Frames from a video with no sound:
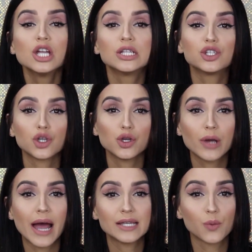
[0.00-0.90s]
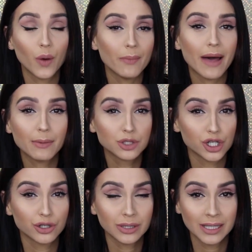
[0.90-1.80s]
to show you guys what Bible
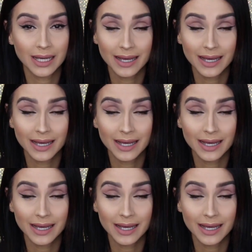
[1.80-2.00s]
journaling